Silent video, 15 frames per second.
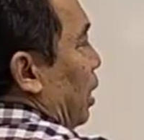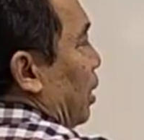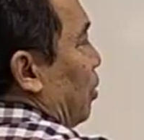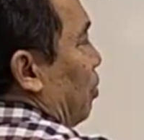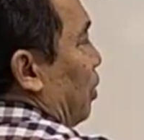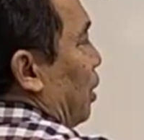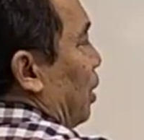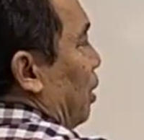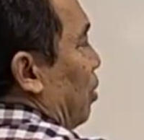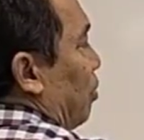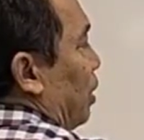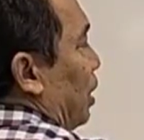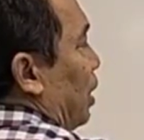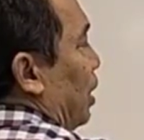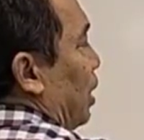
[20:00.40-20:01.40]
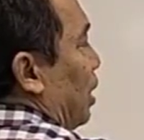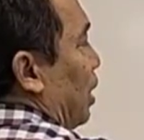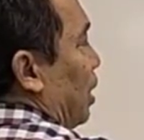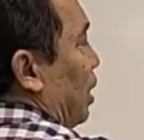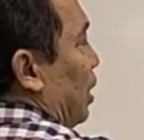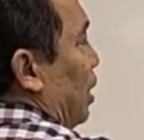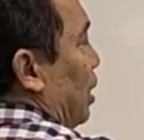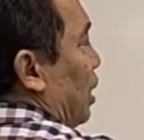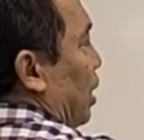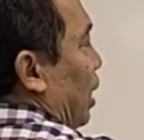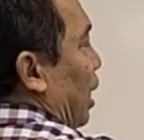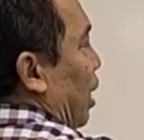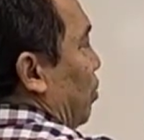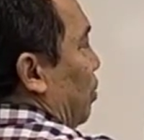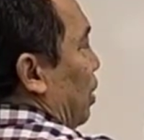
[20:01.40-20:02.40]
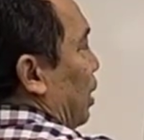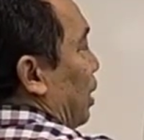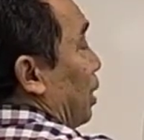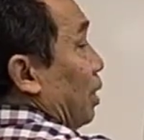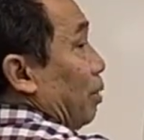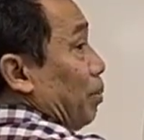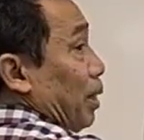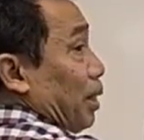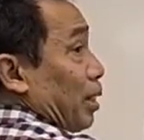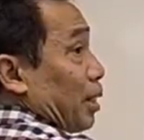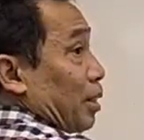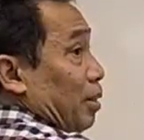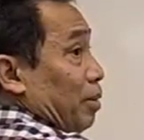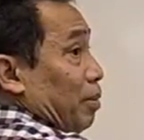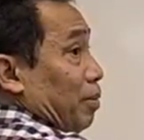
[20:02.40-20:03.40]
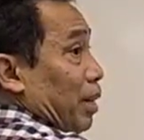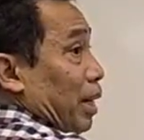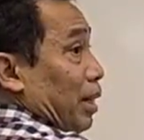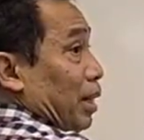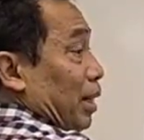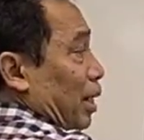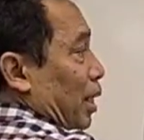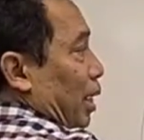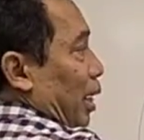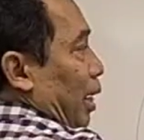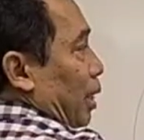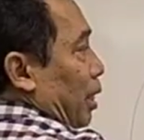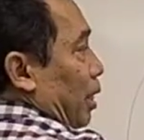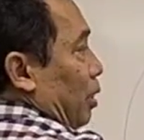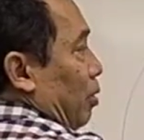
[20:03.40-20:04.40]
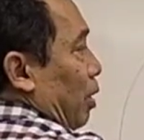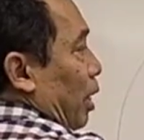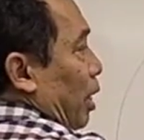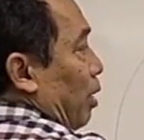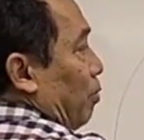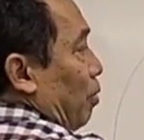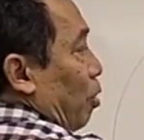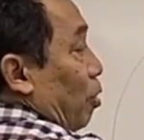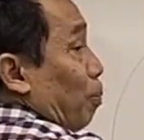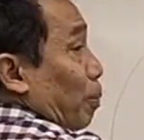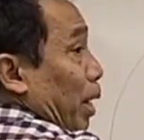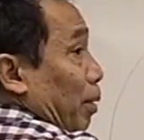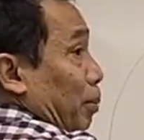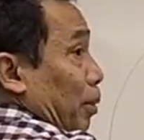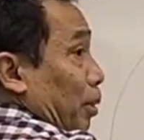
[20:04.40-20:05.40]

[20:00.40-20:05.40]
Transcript: activity over here, cavity in the middle, right? And then you have compact